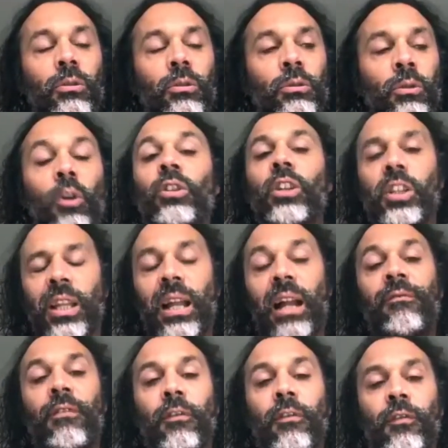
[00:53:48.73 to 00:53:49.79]
understand
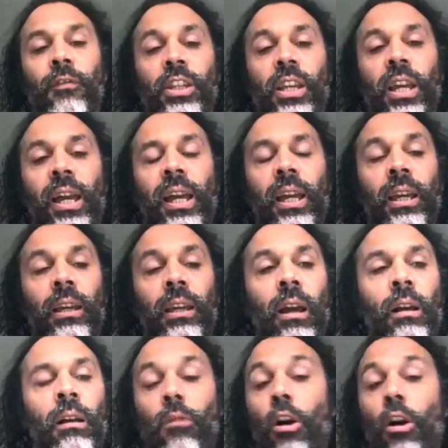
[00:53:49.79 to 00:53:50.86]
that there's a
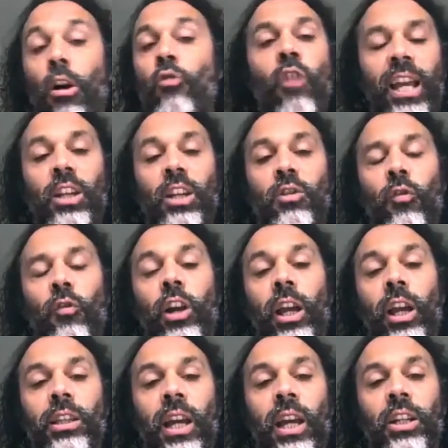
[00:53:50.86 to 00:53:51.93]
range of
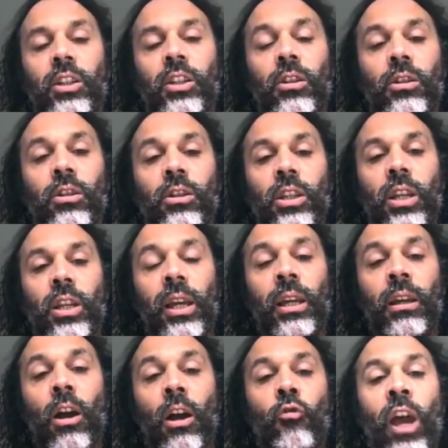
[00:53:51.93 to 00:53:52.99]
orientations, a
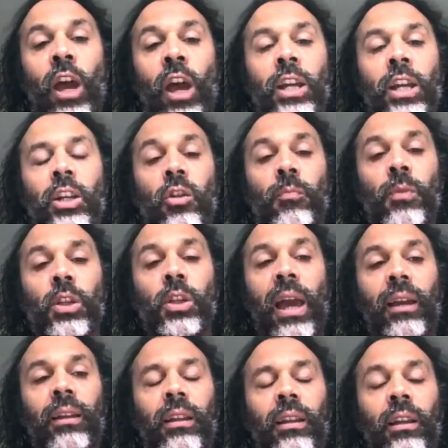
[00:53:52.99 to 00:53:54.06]
range of
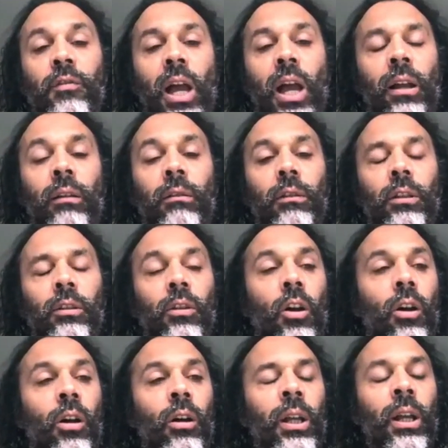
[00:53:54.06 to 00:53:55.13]
perspectives, and not
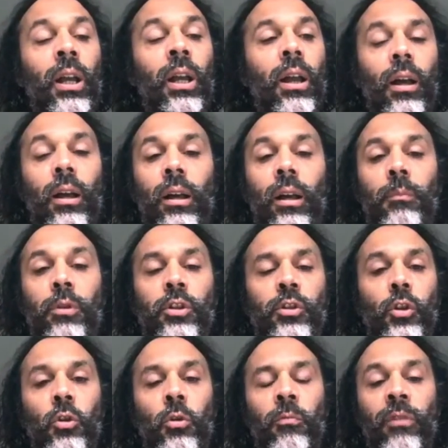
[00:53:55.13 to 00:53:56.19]

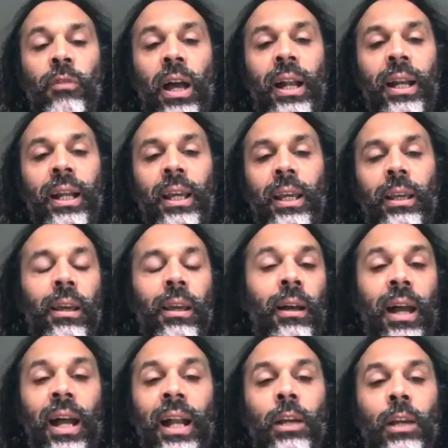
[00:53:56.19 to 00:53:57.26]
presume that
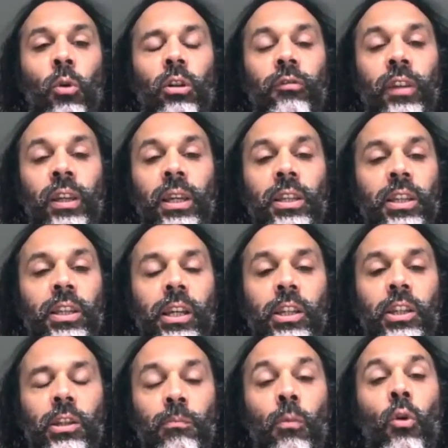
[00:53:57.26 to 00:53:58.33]
any one of these is
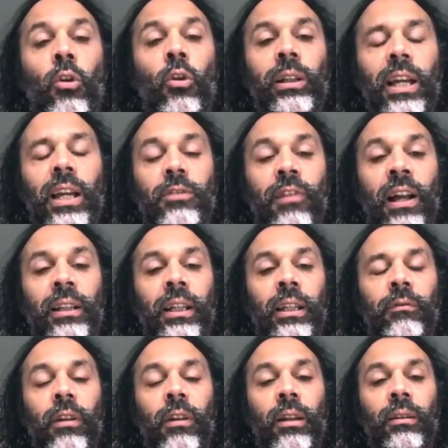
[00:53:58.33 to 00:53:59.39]
more or less valid
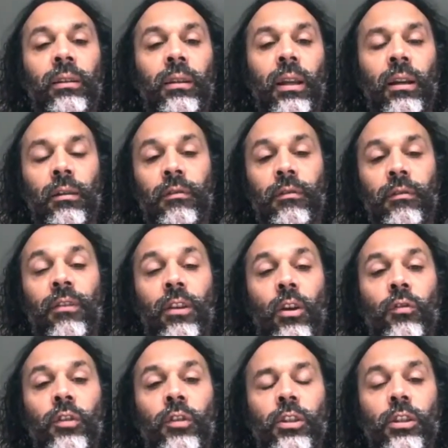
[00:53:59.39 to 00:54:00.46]
than the
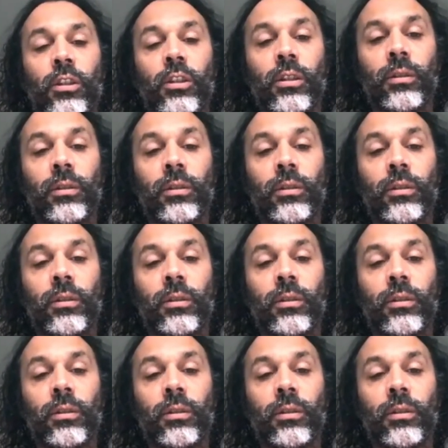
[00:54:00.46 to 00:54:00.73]
others.